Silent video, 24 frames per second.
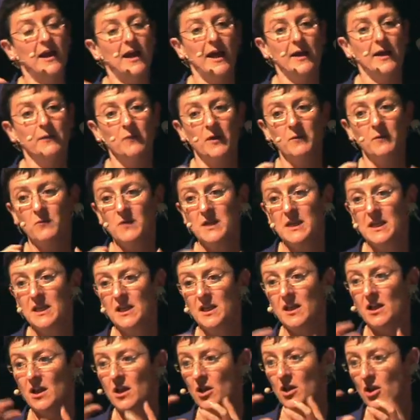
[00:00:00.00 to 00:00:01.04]
And when
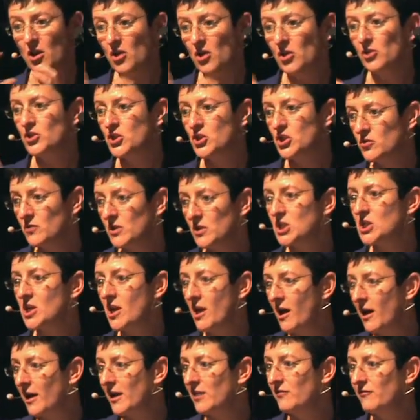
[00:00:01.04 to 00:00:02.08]
we learn Jewish
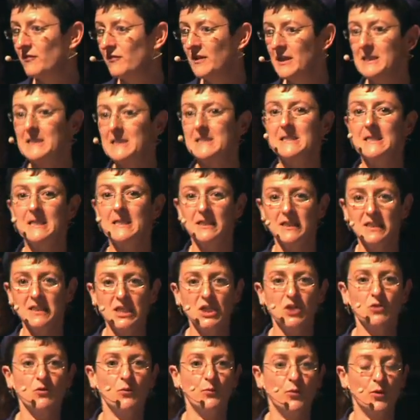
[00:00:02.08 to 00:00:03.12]
life, it is a
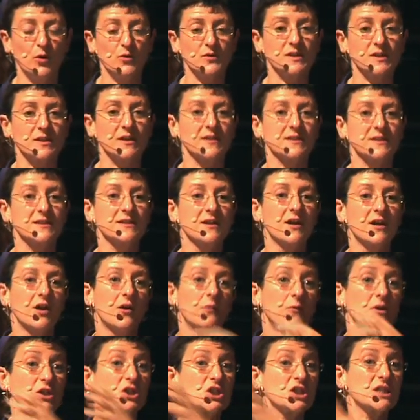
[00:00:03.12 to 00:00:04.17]
continual process
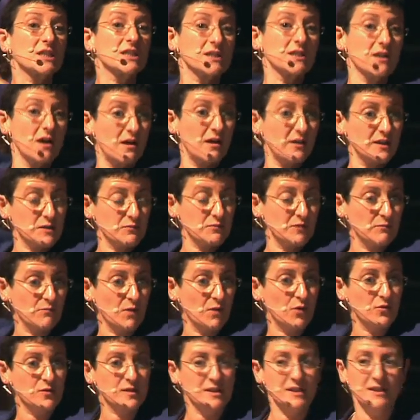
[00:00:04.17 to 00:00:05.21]
which starts with
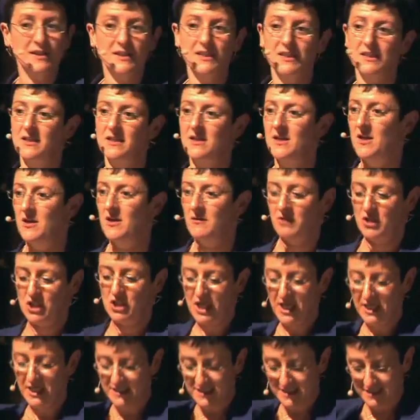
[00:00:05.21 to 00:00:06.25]
Moses, which
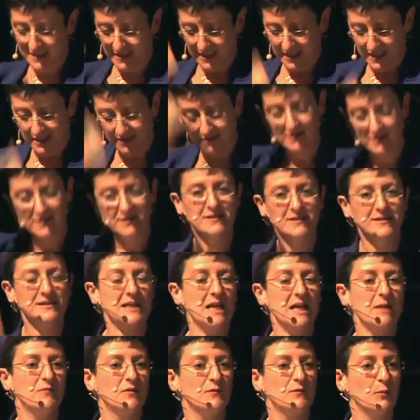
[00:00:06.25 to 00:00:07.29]
has the
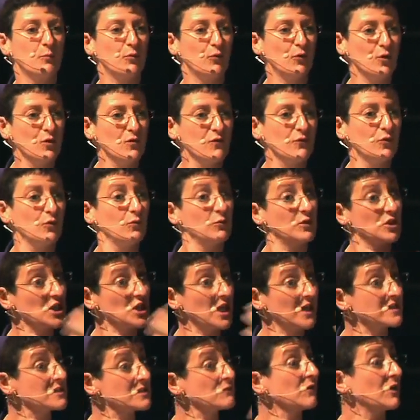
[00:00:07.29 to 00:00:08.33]
stamp of approval, which
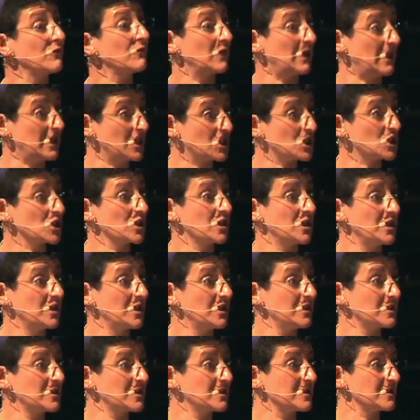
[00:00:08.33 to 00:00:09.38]
has revelation in
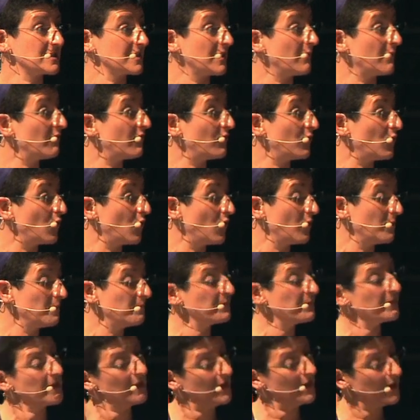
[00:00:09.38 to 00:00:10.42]
it in some form,
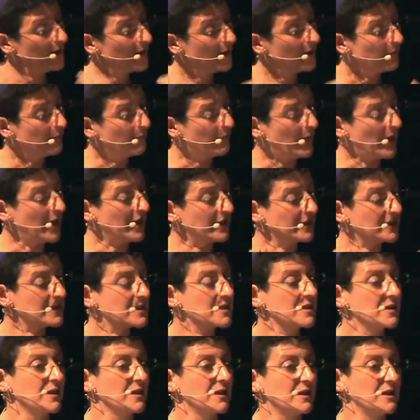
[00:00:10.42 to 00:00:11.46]

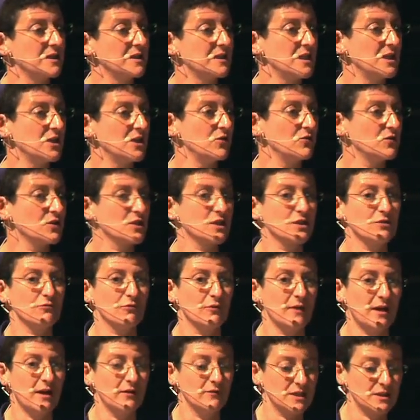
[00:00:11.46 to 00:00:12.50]
but continues
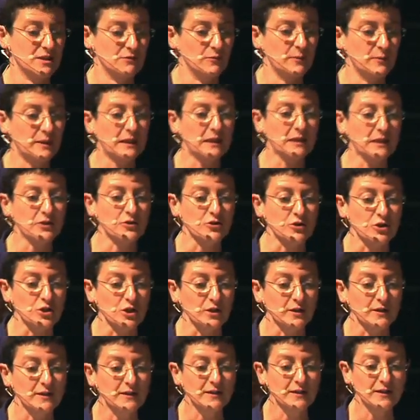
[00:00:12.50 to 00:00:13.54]
throughout rabbinic
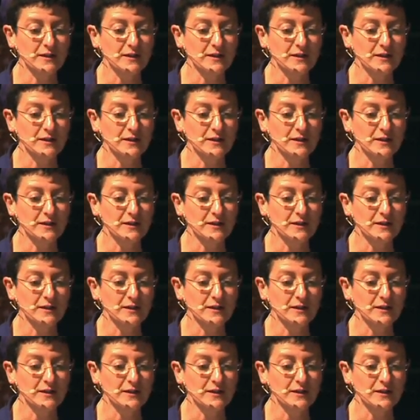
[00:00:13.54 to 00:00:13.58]
literature.